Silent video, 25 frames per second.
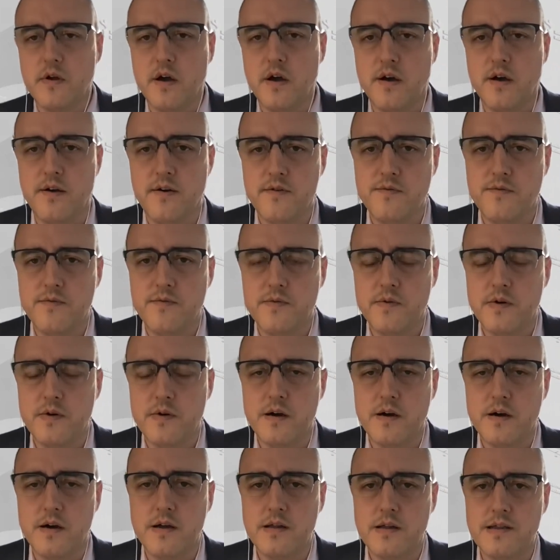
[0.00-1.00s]

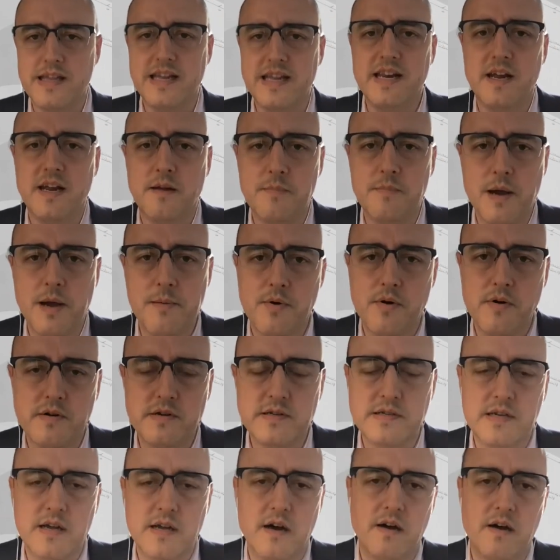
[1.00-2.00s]
of leading
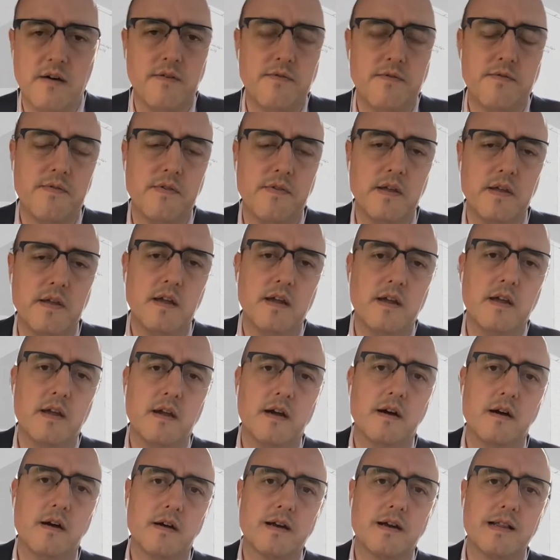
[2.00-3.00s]
members of the
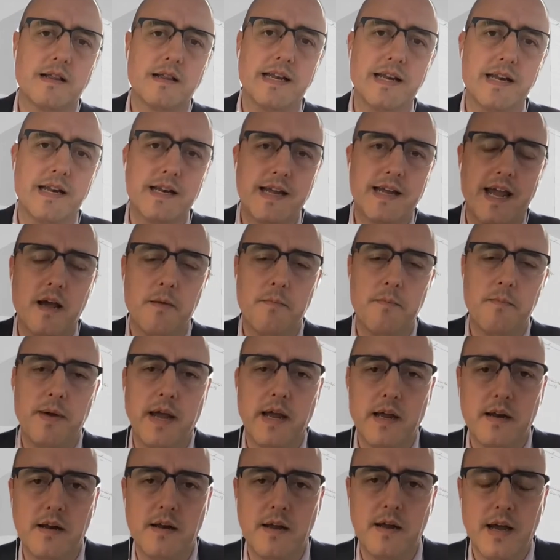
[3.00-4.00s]
Clinton
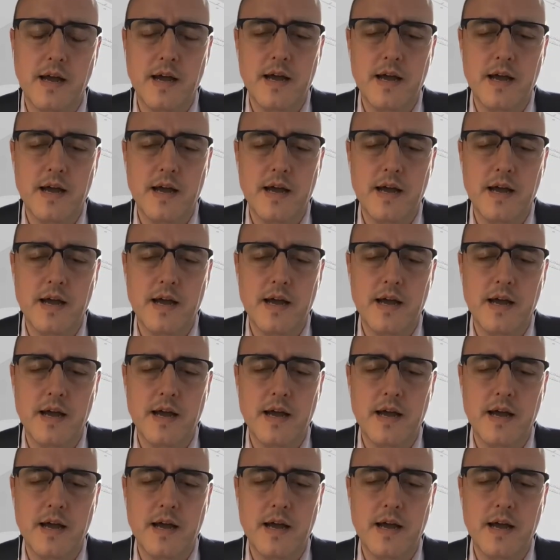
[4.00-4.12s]
campaign,